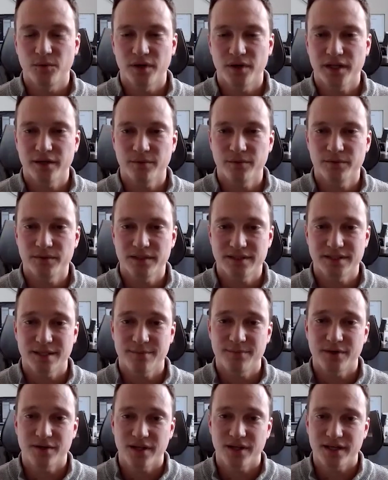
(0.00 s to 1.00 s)
working with the
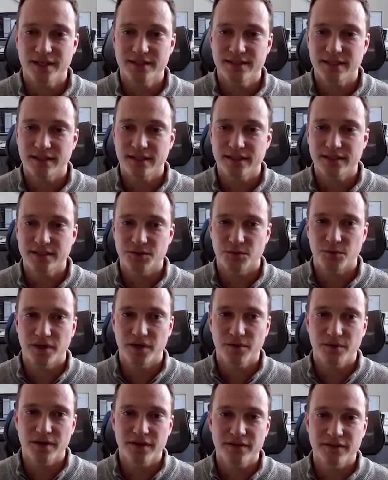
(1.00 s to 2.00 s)
type of clients I like to
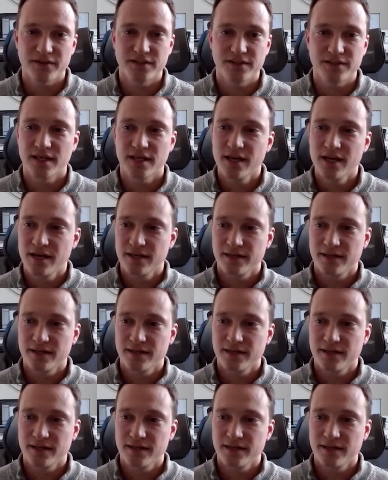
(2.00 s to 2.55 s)
work with is